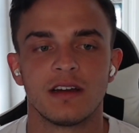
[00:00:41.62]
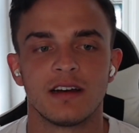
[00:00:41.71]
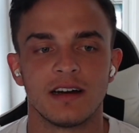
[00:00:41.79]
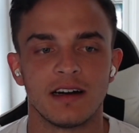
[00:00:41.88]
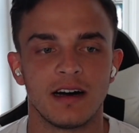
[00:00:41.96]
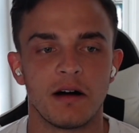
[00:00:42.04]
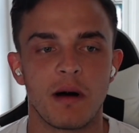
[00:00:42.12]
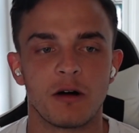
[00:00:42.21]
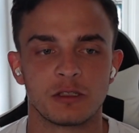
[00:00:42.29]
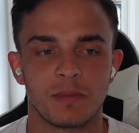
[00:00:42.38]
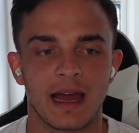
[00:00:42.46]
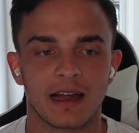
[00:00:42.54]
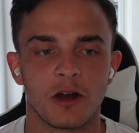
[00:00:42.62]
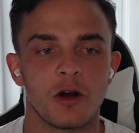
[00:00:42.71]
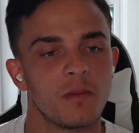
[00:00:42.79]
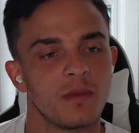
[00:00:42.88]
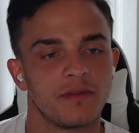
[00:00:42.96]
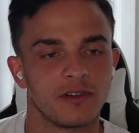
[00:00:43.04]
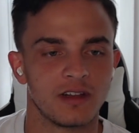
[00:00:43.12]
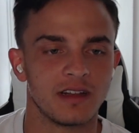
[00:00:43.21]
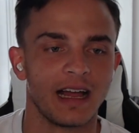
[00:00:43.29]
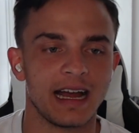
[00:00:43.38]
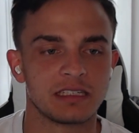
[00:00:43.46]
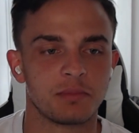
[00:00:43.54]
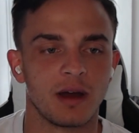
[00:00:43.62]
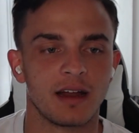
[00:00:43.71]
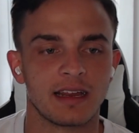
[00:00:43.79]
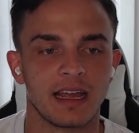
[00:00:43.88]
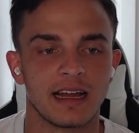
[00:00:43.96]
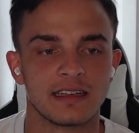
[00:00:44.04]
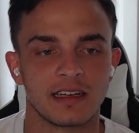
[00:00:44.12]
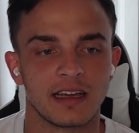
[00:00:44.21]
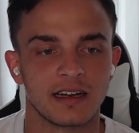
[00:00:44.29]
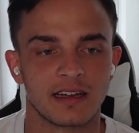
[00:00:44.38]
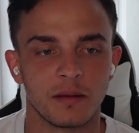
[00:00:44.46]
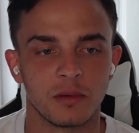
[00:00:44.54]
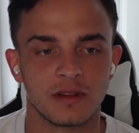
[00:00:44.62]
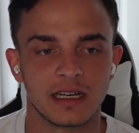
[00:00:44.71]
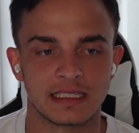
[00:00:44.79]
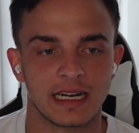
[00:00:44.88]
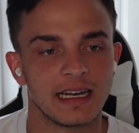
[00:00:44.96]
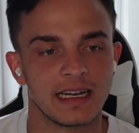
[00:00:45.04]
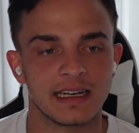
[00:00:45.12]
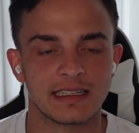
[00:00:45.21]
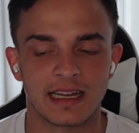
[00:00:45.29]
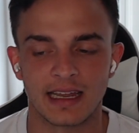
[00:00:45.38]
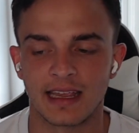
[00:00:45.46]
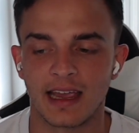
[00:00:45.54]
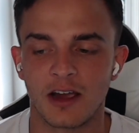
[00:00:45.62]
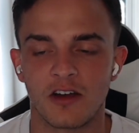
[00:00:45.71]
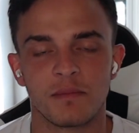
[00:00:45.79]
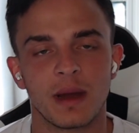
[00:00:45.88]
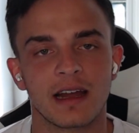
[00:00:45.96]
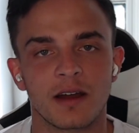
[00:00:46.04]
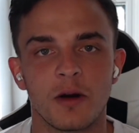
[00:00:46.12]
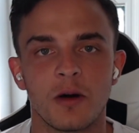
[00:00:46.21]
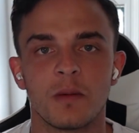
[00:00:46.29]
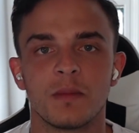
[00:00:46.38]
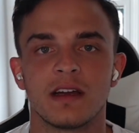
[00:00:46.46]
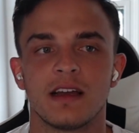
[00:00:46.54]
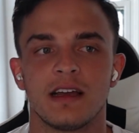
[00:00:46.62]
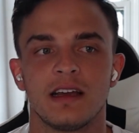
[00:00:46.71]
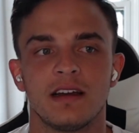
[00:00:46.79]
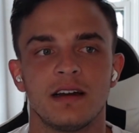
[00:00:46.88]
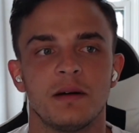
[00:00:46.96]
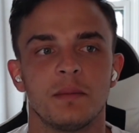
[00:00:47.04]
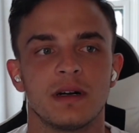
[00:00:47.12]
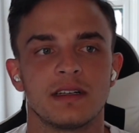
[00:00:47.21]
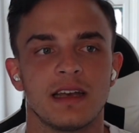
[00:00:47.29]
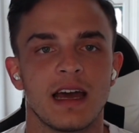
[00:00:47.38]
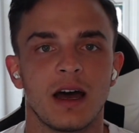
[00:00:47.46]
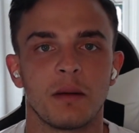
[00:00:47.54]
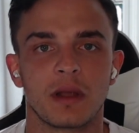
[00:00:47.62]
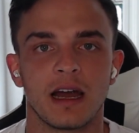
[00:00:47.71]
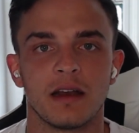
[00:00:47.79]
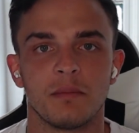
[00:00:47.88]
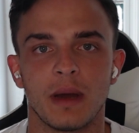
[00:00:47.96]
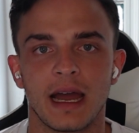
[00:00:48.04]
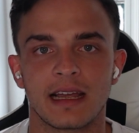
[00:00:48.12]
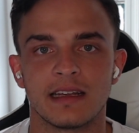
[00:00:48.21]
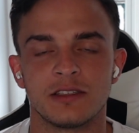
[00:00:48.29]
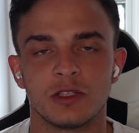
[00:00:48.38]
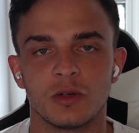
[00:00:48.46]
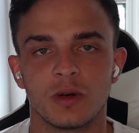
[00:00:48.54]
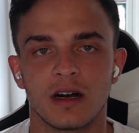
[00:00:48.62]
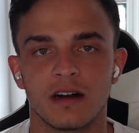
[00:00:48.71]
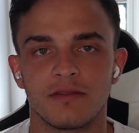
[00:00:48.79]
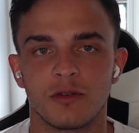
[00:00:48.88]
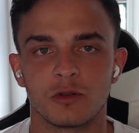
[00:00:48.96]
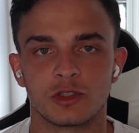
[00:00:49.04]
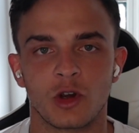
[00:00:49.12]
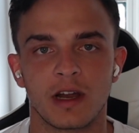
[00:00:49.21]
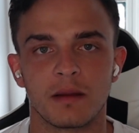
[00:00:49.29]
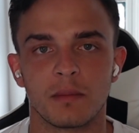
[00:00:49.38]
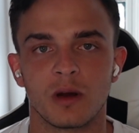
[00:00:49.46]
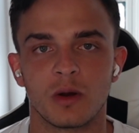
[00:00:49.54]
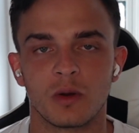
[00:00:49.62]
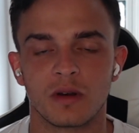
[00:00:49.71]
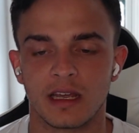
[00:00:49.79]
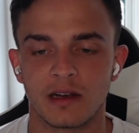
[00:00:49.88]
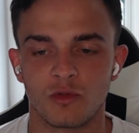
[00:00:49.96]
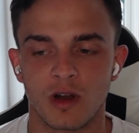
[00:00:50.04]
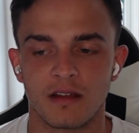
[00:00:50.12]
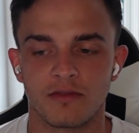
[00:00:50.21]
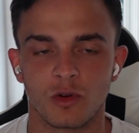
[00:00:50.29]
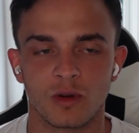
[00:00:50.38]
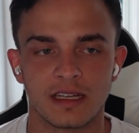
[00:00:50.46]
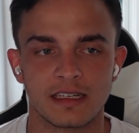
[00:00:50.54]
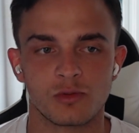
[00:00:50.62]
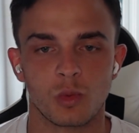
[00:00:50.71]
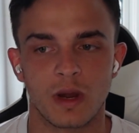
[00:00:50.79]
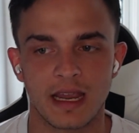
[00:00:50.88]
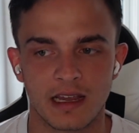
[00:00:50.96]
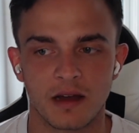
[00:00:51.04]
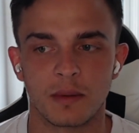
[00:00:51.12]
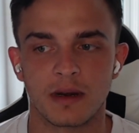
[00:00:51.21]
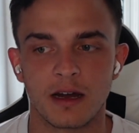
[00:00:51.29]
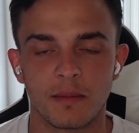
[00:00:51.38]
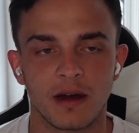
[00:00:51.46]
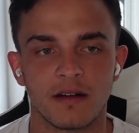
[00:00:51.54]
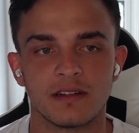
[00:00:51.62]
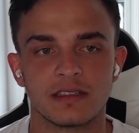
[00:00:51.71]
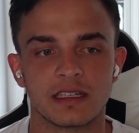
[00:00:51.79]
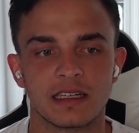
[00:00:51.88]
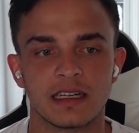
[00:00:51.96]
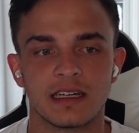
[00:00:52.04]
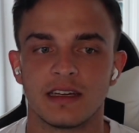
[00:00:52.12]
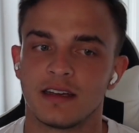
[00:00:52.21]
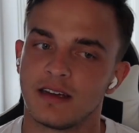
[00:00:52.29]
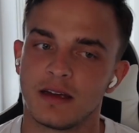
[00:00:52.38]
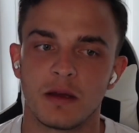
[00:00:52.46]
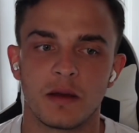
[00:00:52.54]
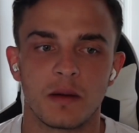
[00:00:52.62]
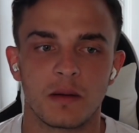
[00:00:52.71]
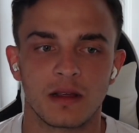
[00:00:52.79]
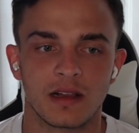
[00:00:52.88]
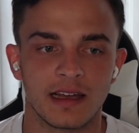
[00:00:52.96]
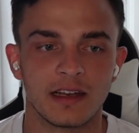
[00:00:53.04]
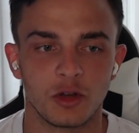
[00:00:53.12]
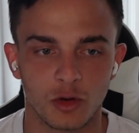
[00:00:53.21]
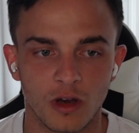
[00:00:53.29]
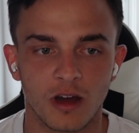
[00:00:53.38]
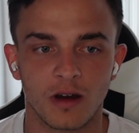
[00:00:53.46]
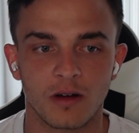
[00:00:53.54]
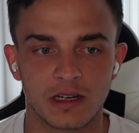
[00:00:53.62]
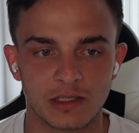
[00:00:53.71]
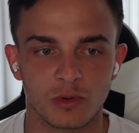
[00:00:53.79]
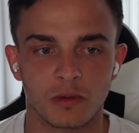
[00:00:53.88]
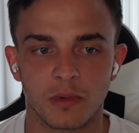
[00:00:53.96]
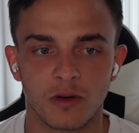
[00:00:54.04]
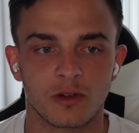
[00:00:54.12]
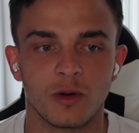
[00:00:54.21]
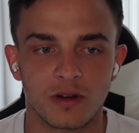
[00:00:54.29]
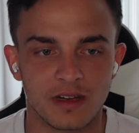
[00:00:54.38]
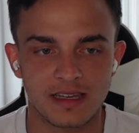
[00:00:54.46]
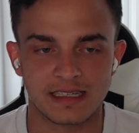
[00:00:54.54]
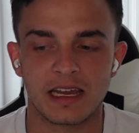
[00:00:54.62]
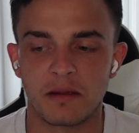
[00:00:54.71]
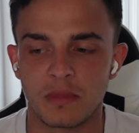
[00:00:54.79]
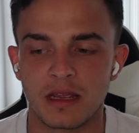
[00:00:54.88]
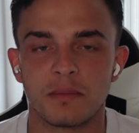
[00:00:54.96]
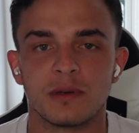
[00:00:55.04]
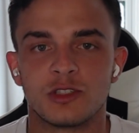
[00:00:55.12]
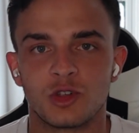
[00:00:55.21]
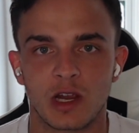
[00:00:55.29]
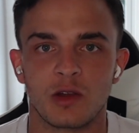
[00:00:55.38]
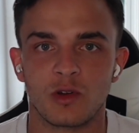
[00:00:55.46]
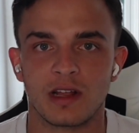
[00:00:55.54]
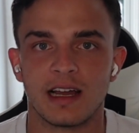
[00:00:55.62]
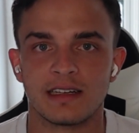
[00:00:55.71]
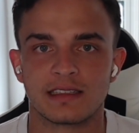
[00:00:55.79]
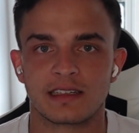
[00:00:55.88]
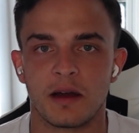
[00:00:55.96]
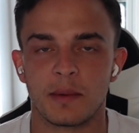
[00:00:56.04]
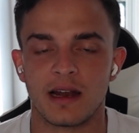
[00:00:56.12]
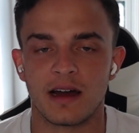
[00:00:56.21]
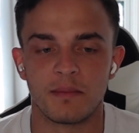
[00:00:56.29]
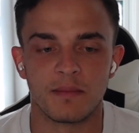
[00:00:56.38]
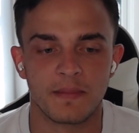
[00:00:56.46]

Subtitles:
I was back home for the last podcast. I had a couple things I needed to take care of back home, but now I'm kind of back into full training mode, getting ready for this week coming up. Obviously, Clayton, you know, because we're both going to the same meet, but Drake Relays is coming up.